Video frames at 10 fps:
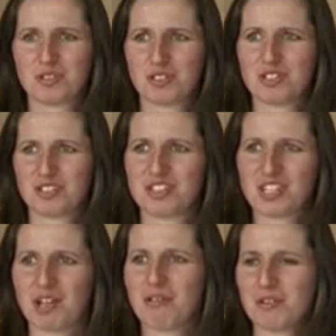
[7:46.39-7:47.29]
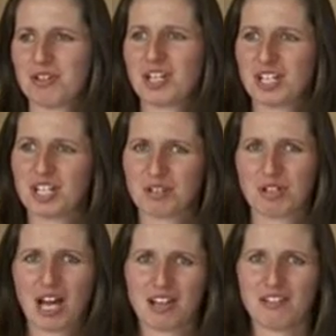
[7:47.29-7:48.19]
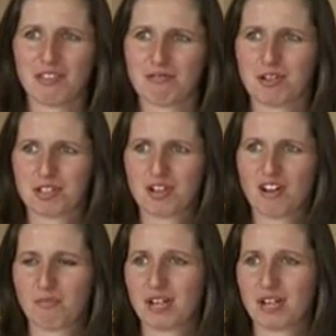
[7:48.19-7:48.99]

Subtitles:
say what we're doing and live it through our staff,